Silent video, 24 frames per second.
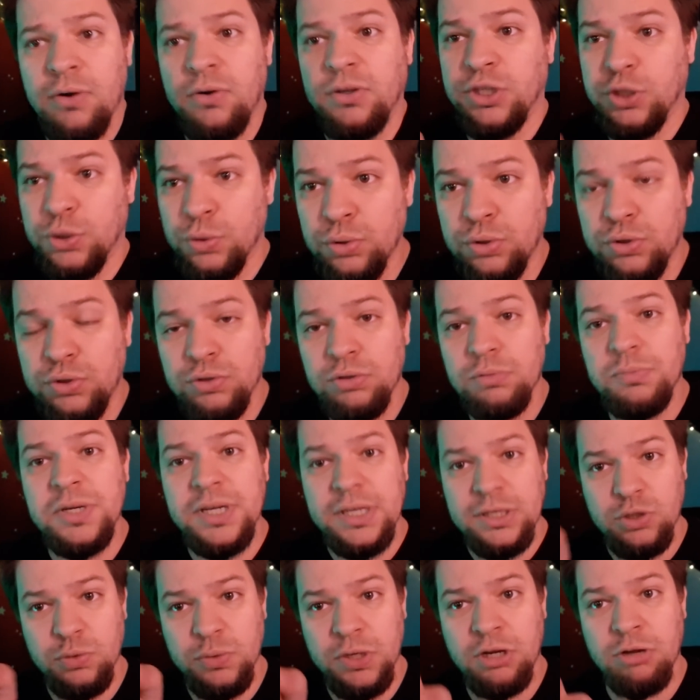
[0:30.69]
YouTube
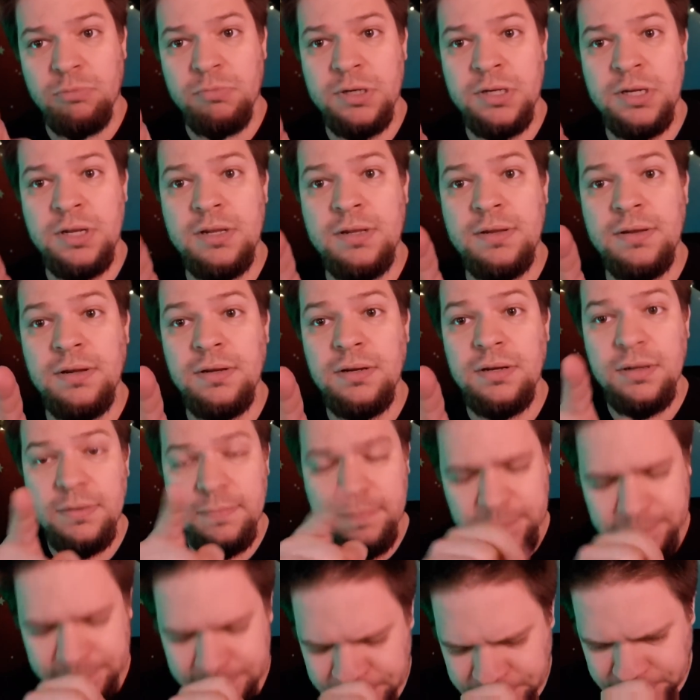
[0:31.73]
is recommended.
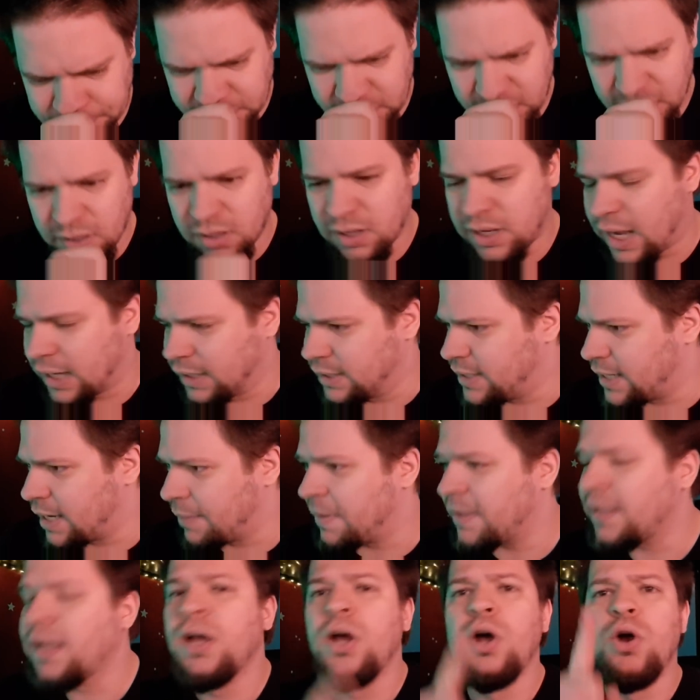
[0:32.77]
God damn
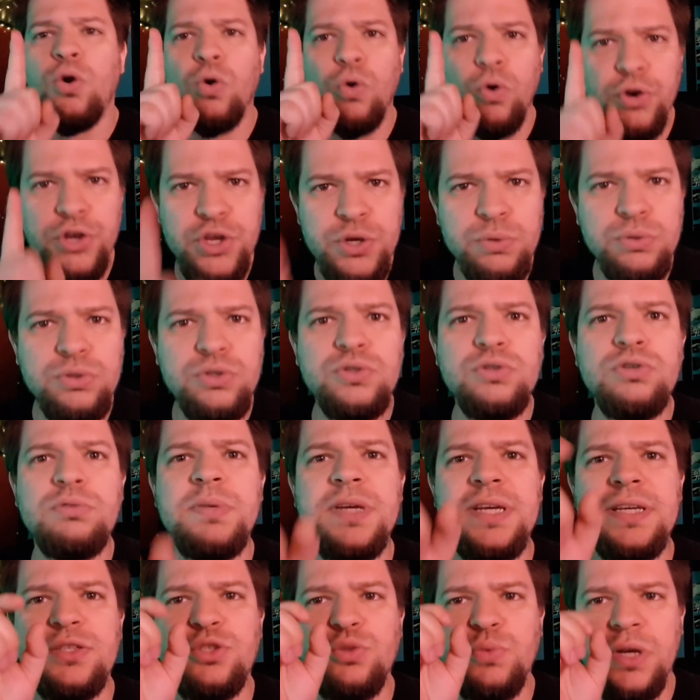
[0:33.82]
it.
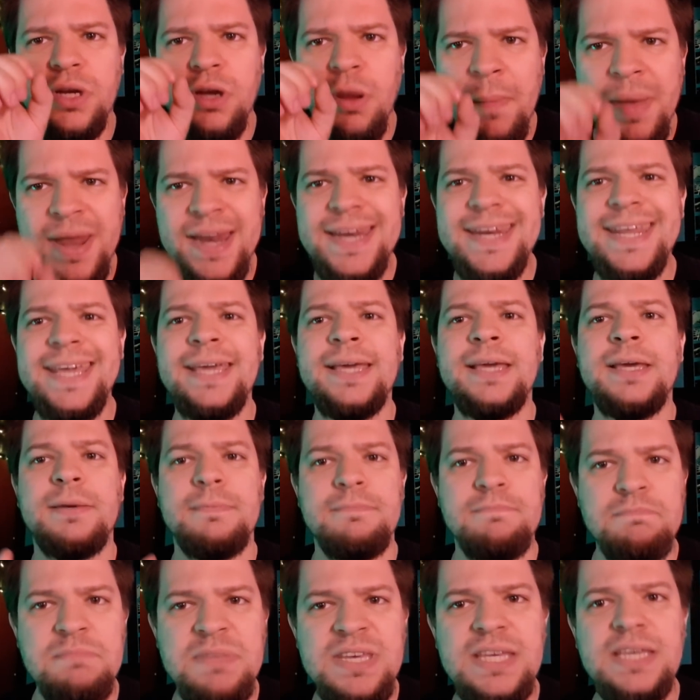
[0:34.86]
YouTube is recommending
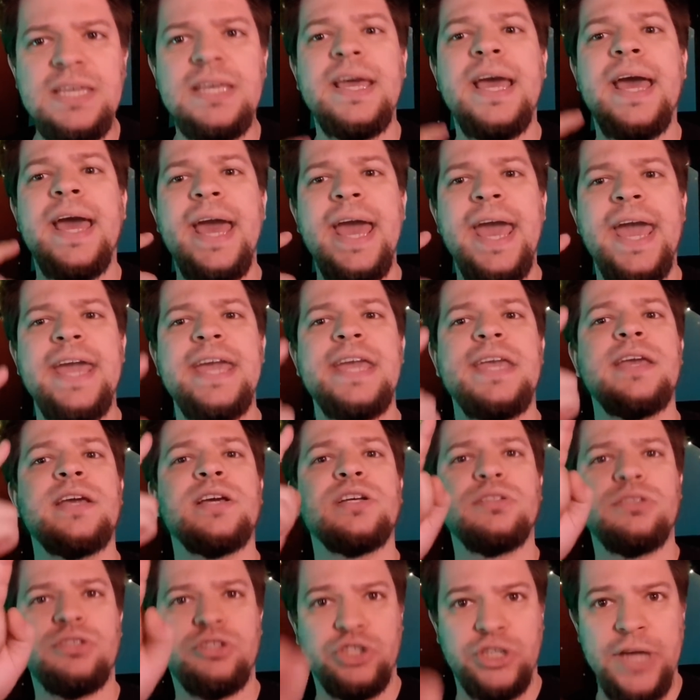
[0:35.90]
me a
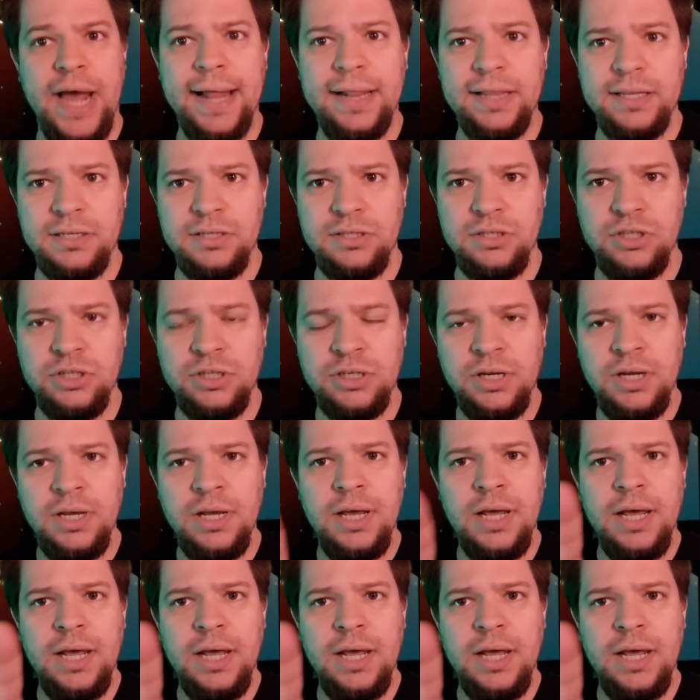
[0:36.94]
challenge.